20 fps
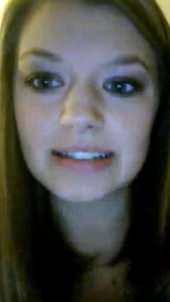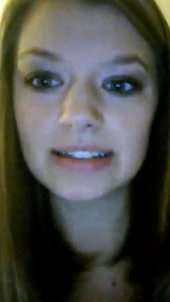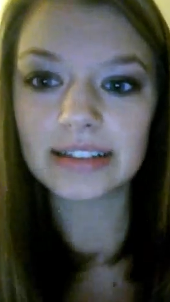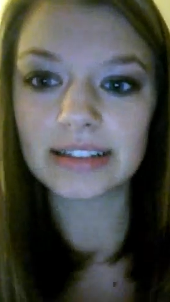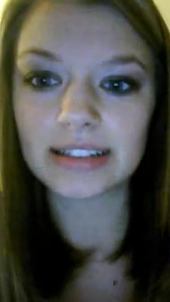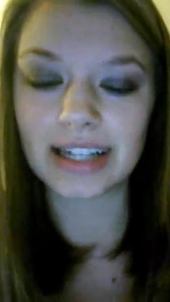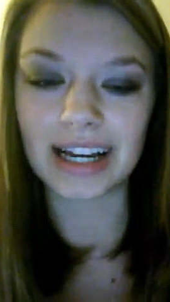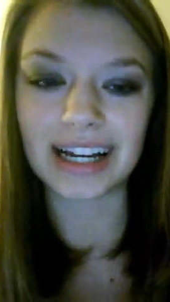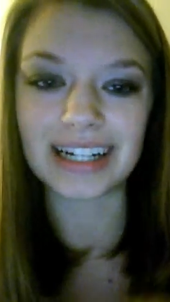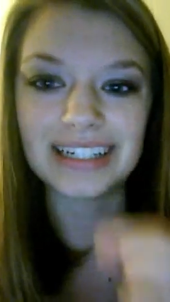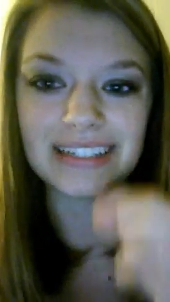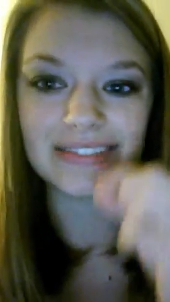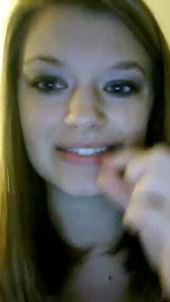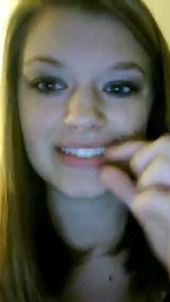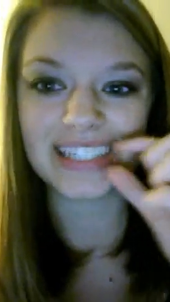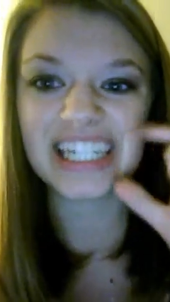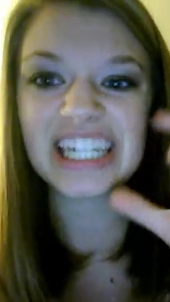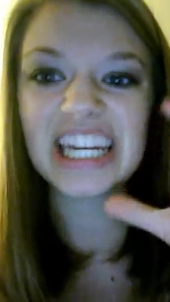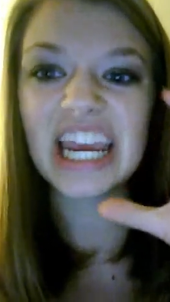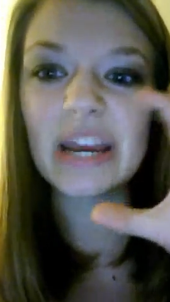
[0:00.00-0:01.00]
It's kind of
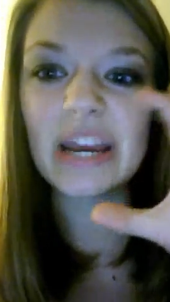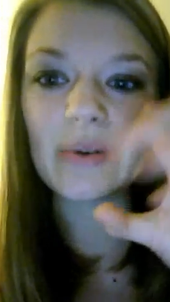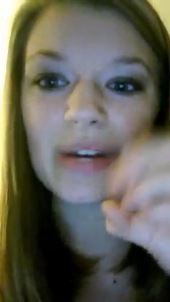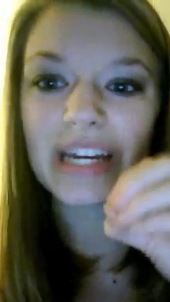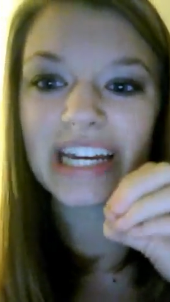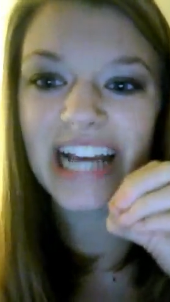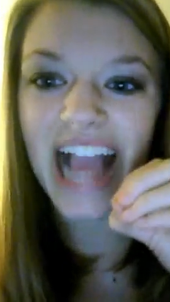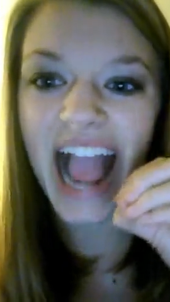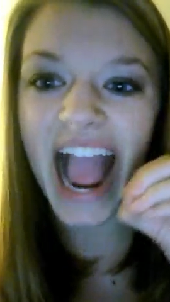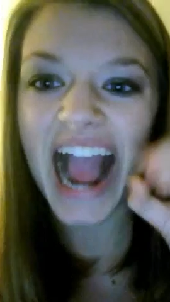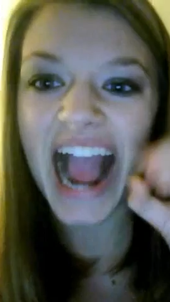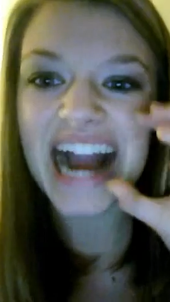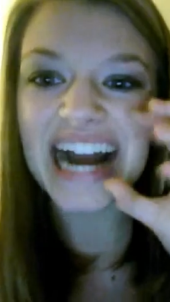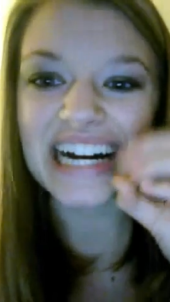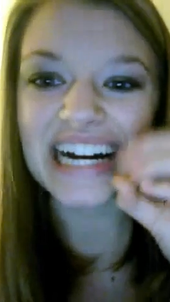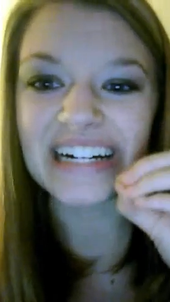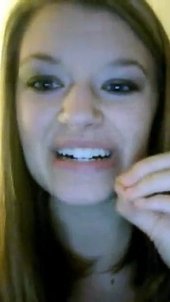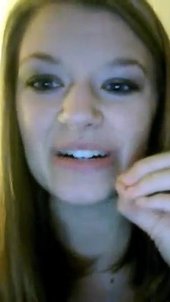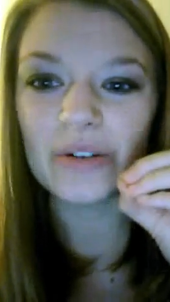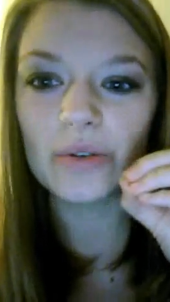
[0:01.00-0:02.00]
chewing,
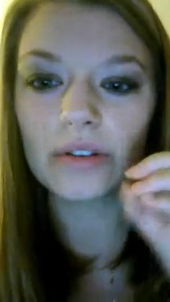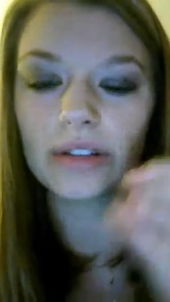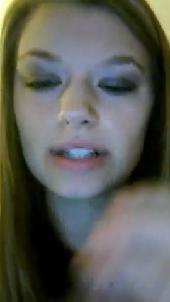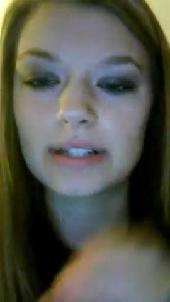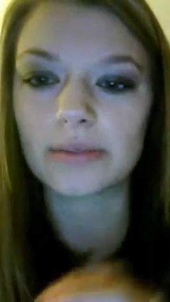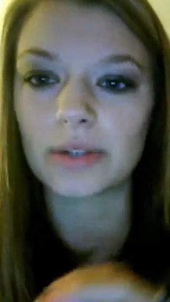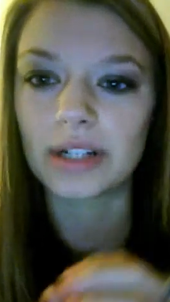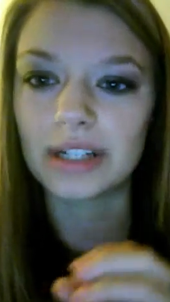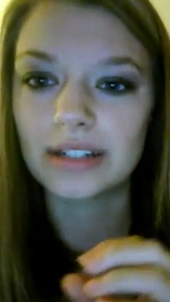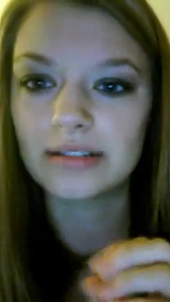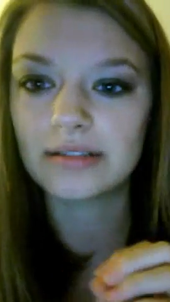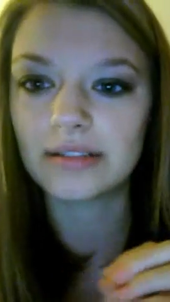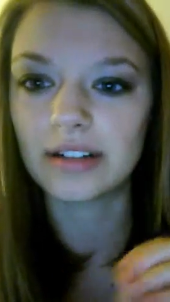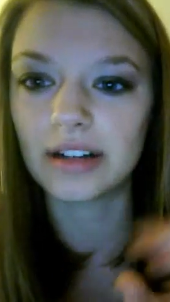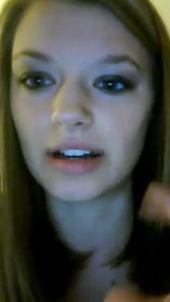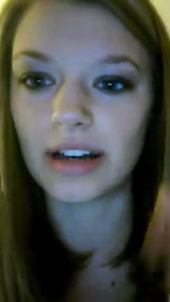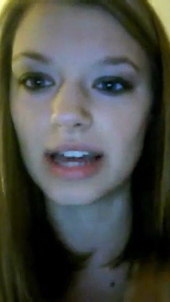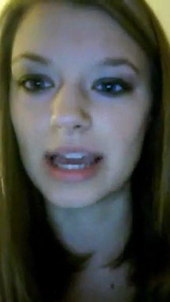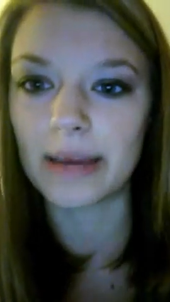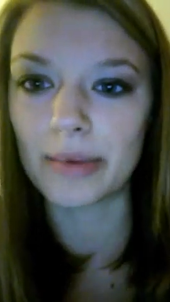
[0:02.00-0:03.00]
ow. That's what
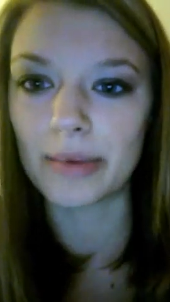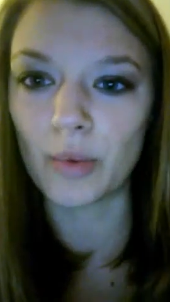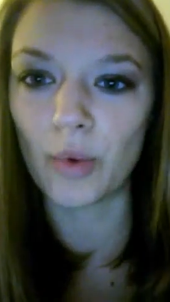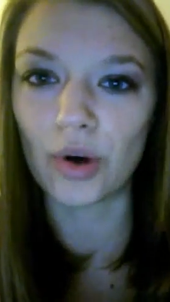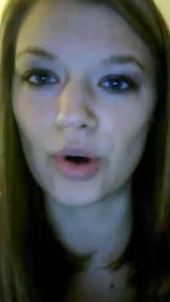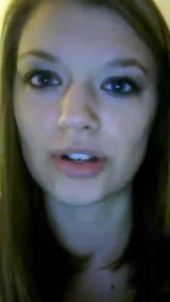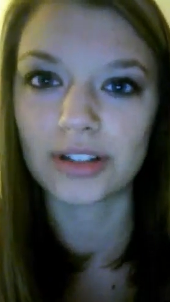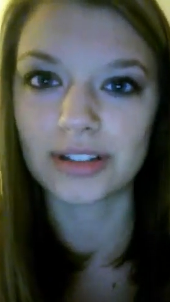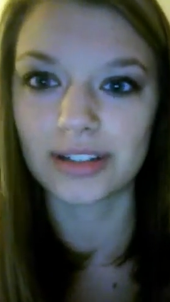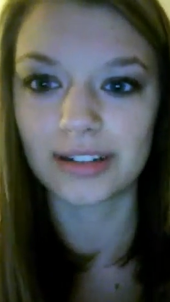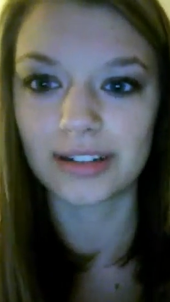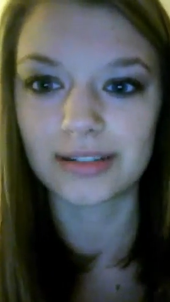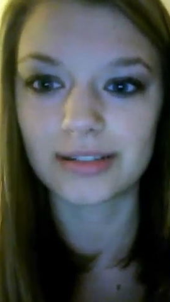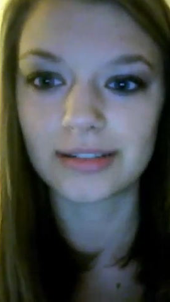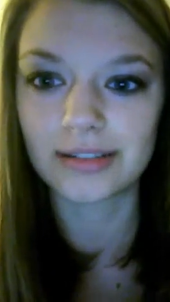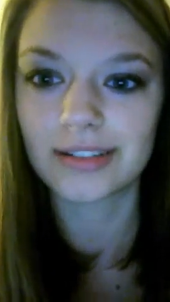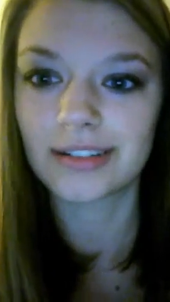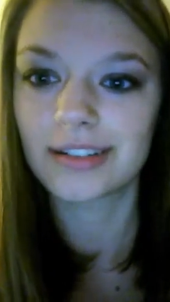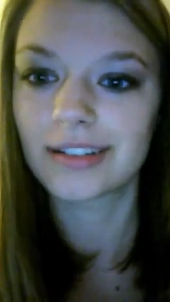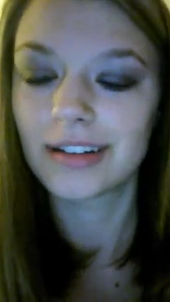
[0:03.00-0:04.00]
Amy Walker says,
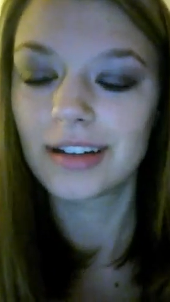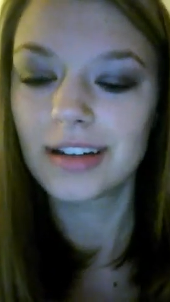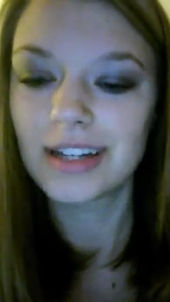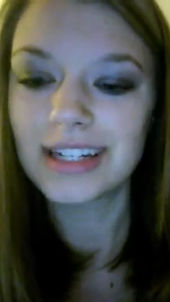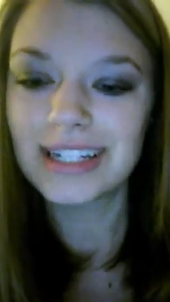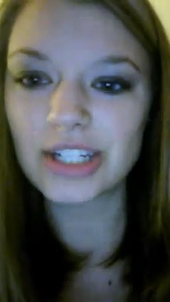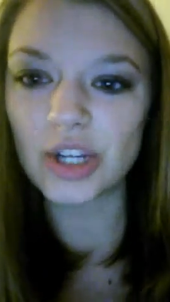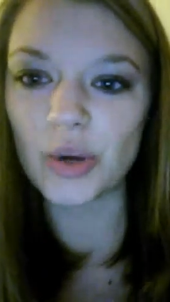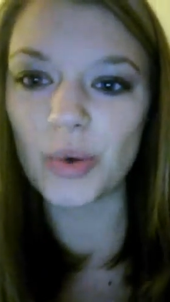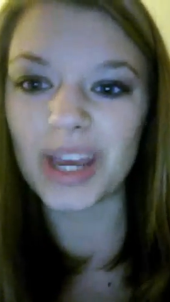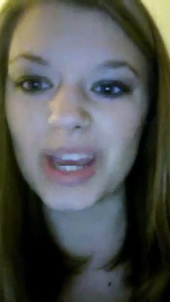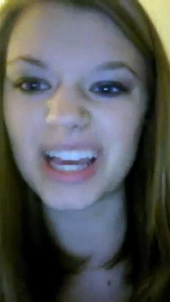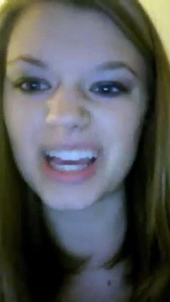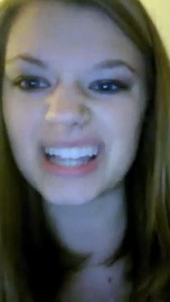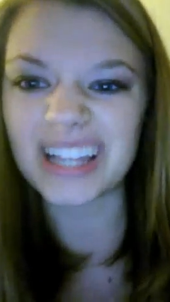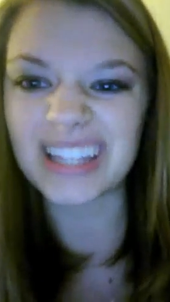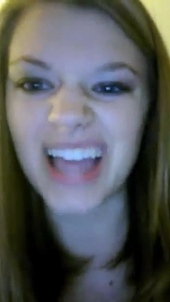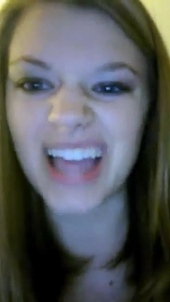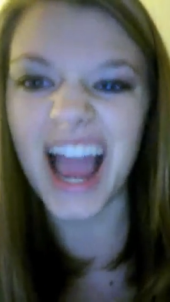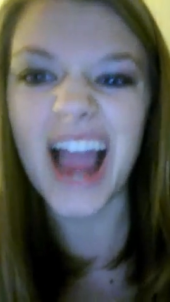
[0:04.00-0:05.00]
chewing
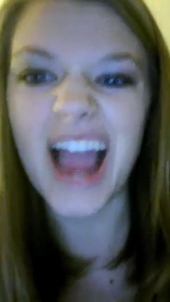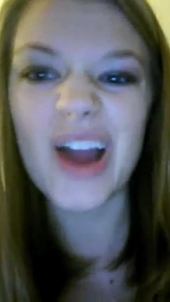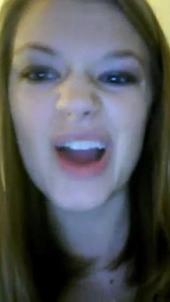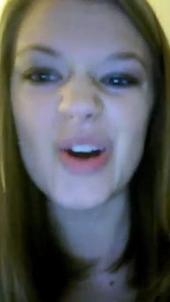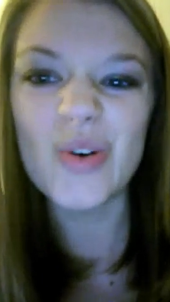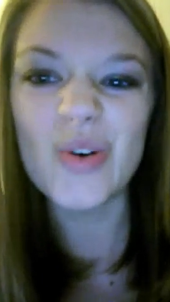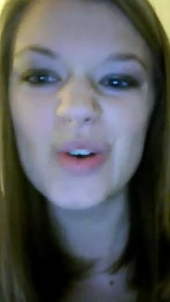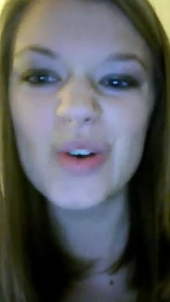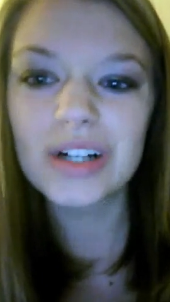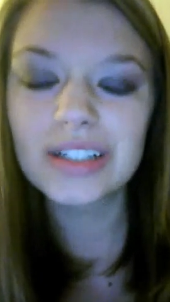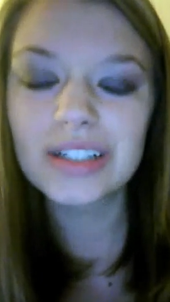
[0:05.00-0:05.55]
the ow.